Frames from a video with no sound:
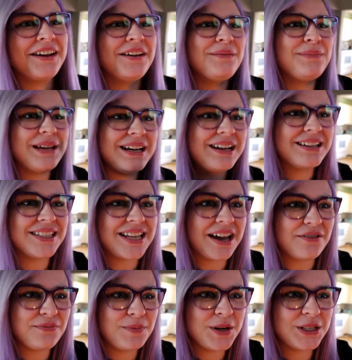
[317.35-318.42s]
because
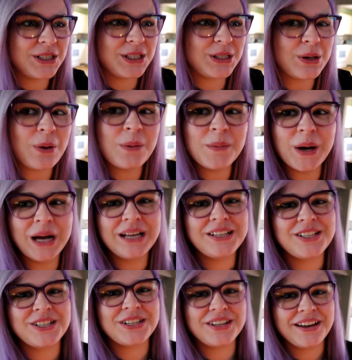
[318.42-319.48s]
I've put so
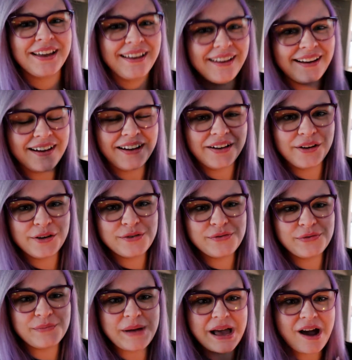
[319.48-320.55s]
much
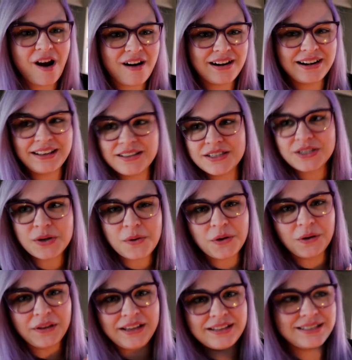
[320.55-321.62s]
of my heart and
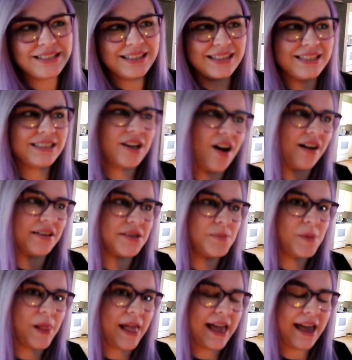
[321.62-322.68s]
soul into this
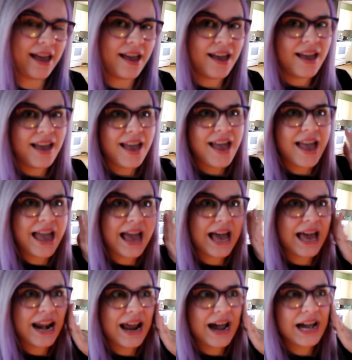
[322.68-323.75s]
cosplay,
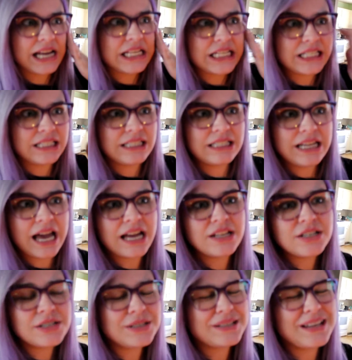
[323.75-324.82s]
and I just
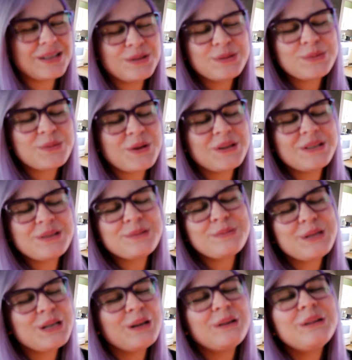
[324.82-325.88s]
want it to
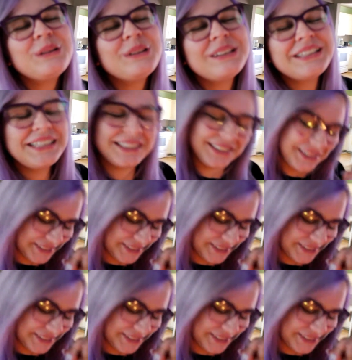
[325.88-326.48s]
be good.